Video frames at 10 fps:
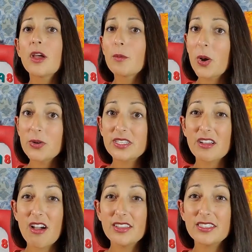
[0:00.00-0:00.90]
Pros and
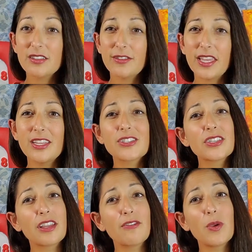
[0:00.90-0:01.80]
cons of each.
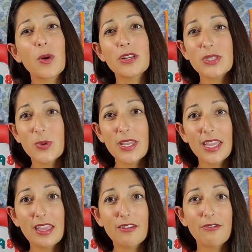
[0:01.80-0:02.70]
If you are doing
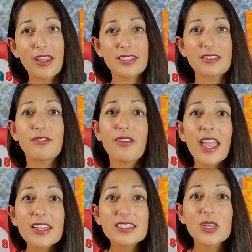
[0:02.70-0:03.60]
it
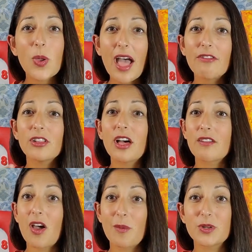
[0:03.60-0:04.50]
face-to-face, you have a lot of
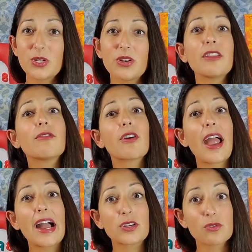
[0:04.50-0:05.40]
opportunity for
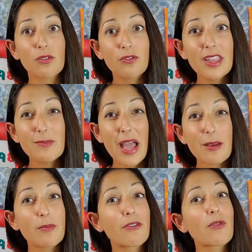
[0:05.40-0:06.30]
actual
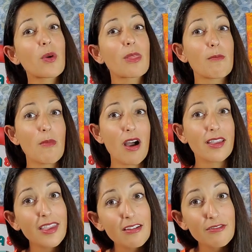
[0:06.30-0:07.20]
feedback before the mock
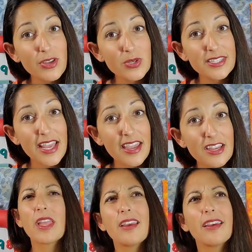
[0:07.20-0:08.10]
interview
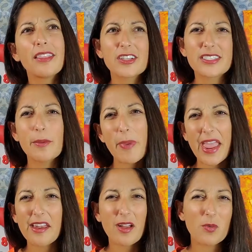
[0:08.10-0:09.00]
stage. There's
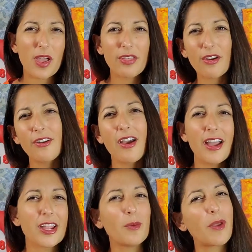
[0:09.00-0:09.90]
debate on whether or not
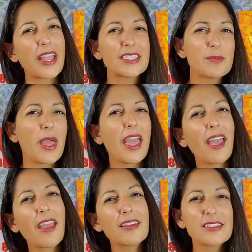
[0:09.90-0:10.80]
your base
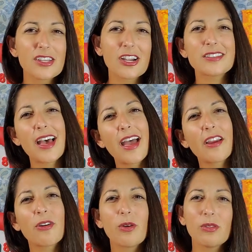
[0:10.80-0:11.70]
pay starts
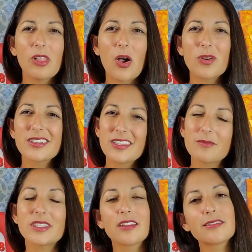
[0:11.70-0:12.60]
higher or lower. Some
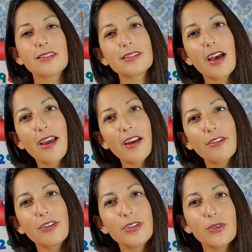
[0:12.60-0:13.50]
say it starts higher if
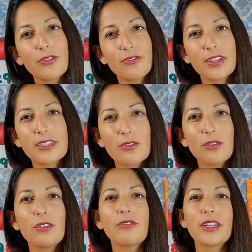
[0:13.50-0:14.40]
you do a
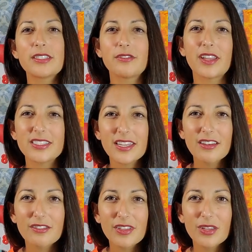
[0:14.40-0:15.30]
physical face-to-face
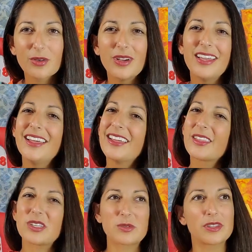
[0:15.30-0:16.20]
interview.
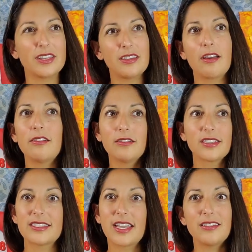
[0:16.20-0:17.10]
There's really no, let's
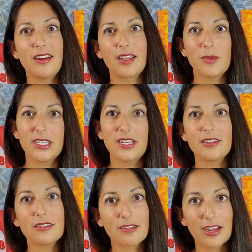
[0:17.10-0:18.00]
say,
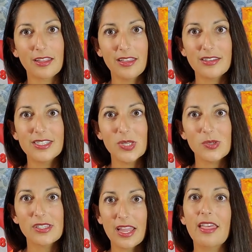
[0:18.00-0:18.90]
documentation or anything to
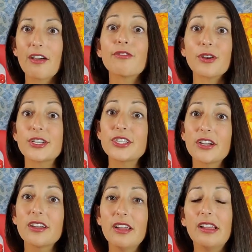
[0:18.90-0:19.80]
say that for
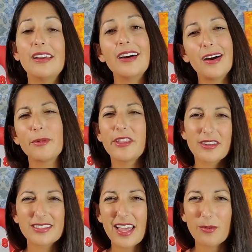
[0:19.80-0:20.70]
sure, but there is
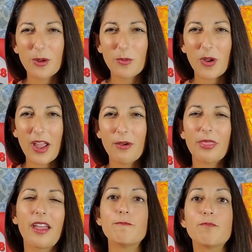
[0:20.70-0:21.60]
that rumor out
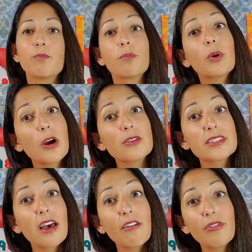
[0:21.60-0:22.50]
there. Pros of the